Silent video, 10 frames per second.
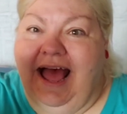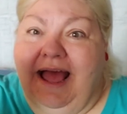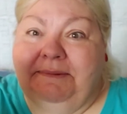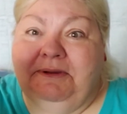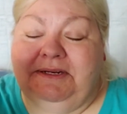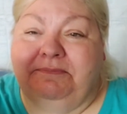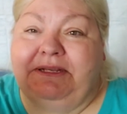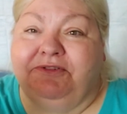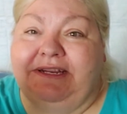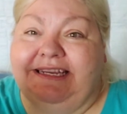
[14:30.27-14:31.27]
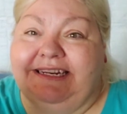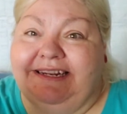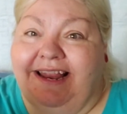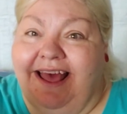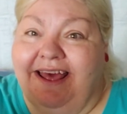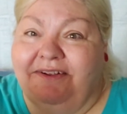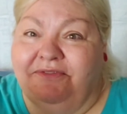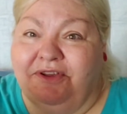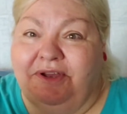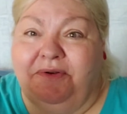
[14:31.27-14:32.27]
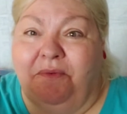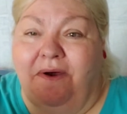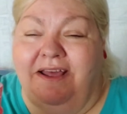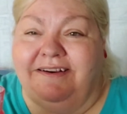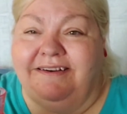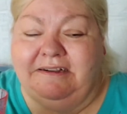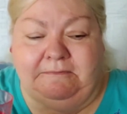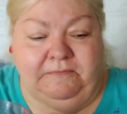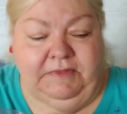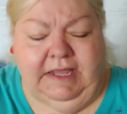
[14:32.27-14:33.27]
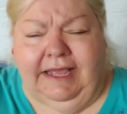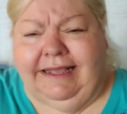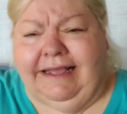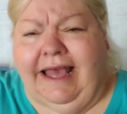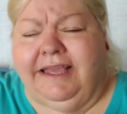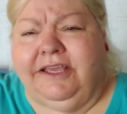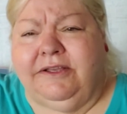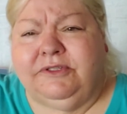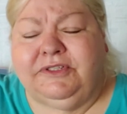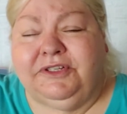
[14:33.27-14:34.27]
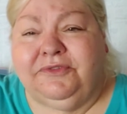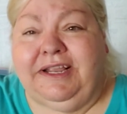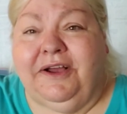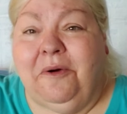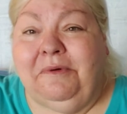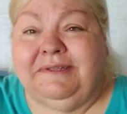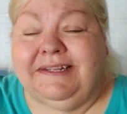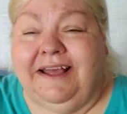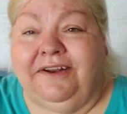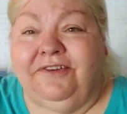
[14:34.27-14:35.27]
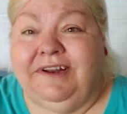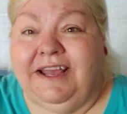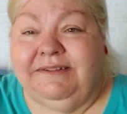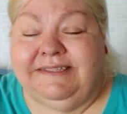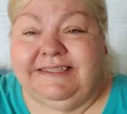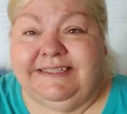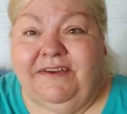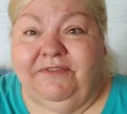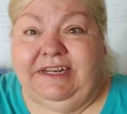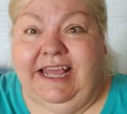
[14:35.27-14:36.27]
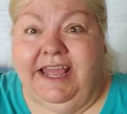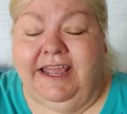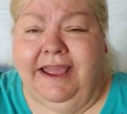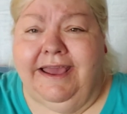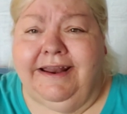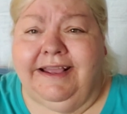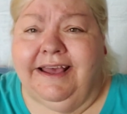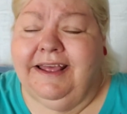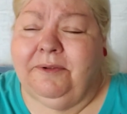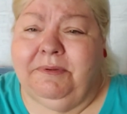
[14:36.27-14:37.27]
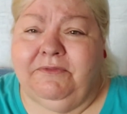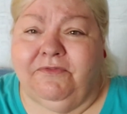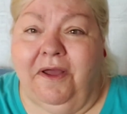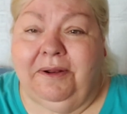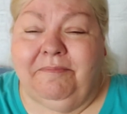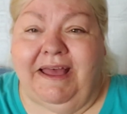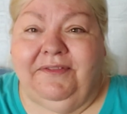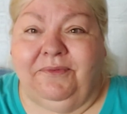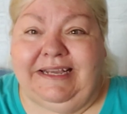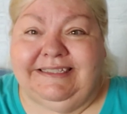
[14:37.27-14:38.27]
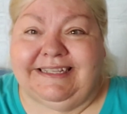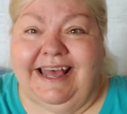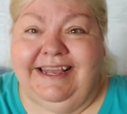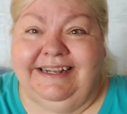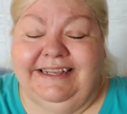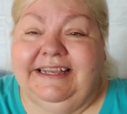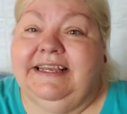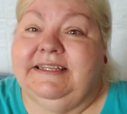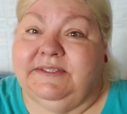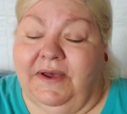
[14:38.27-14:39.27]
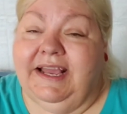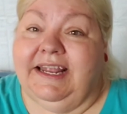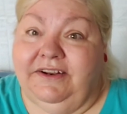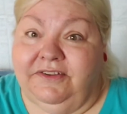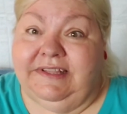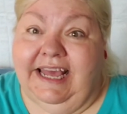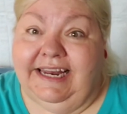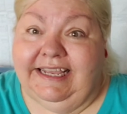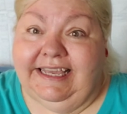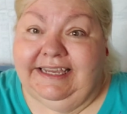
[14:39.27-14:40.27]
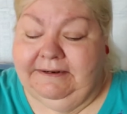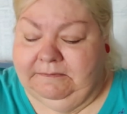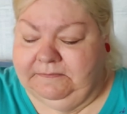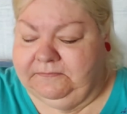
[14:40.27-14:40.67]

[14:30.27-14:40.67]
I'm going to be drinking a lot of good water. I used to drink almost 100 ounces every day, and I kind of been falling by the wayside. So I got to do that again.